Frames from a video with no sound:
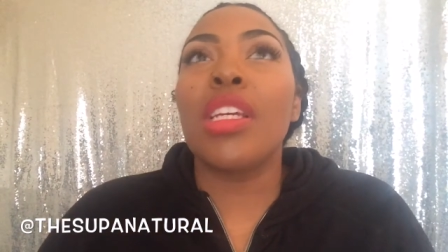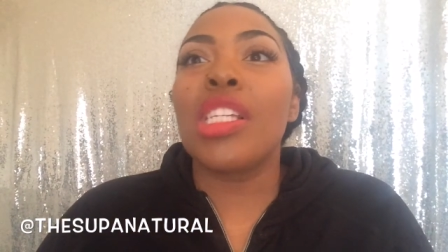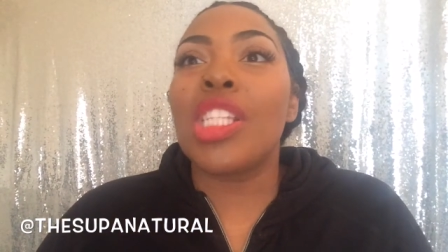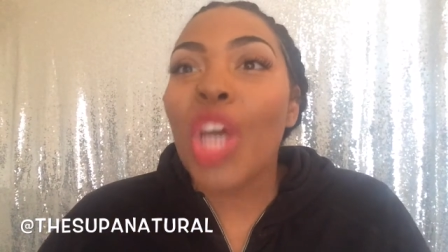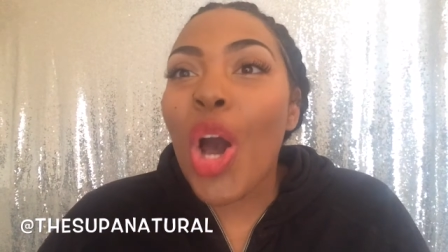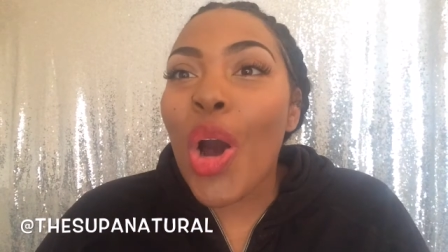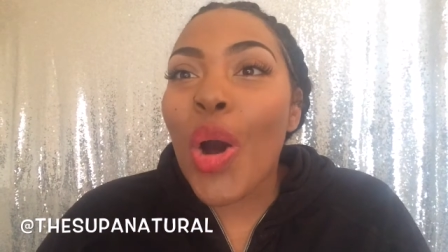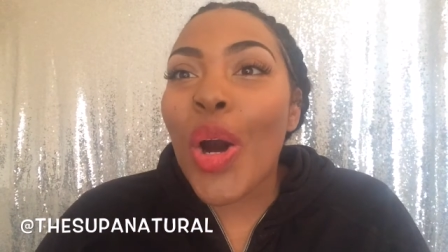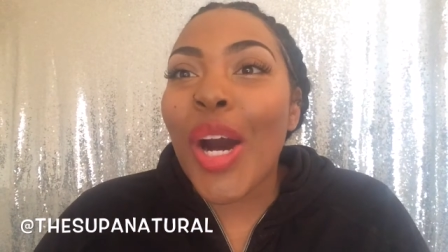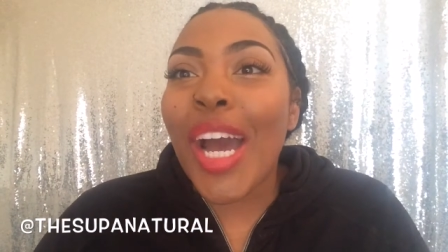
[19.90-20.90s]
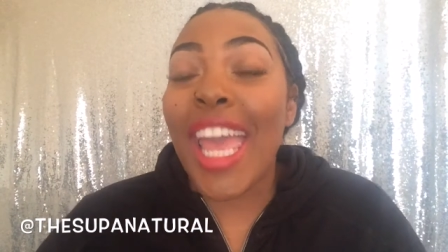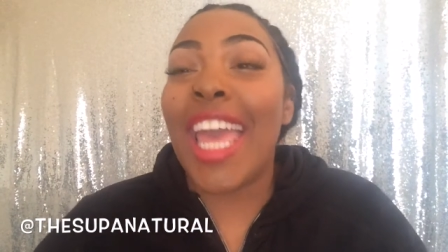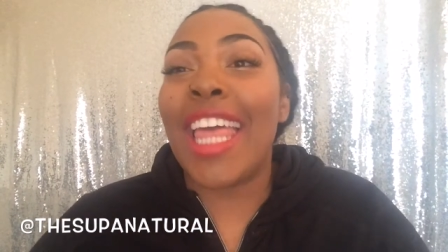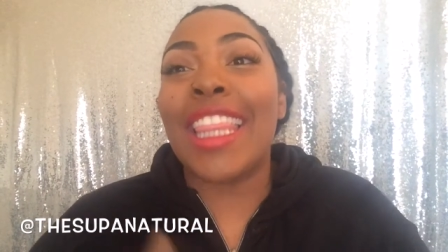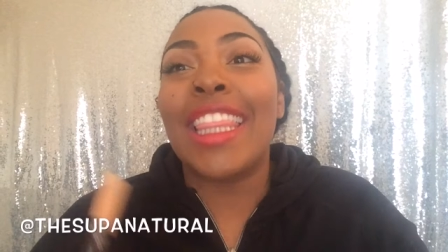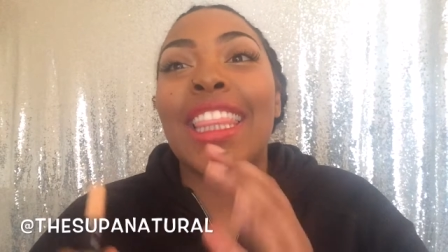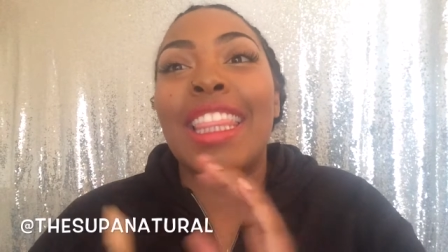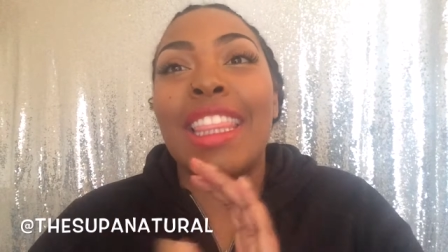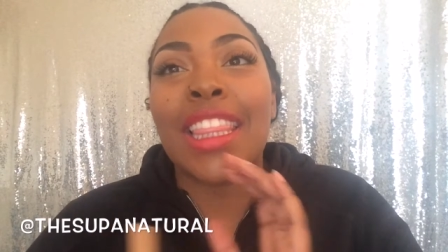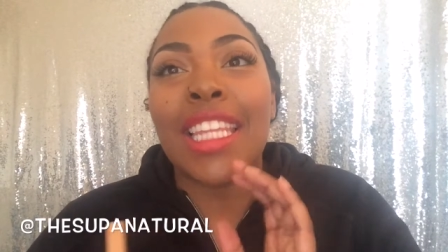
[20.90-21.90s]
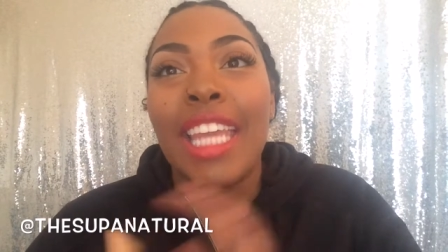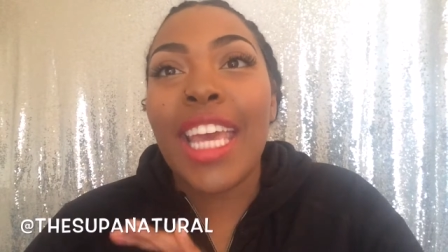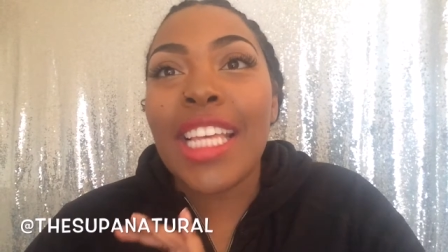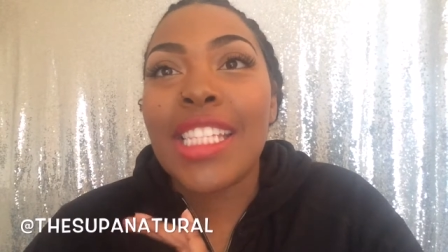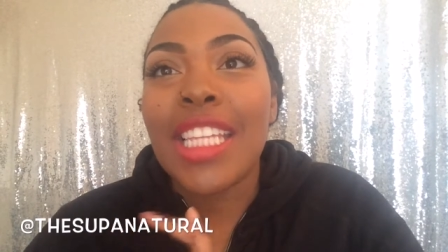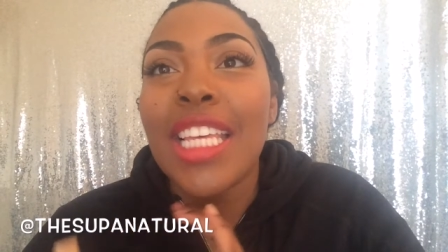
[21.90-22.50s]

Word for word: So, and NYX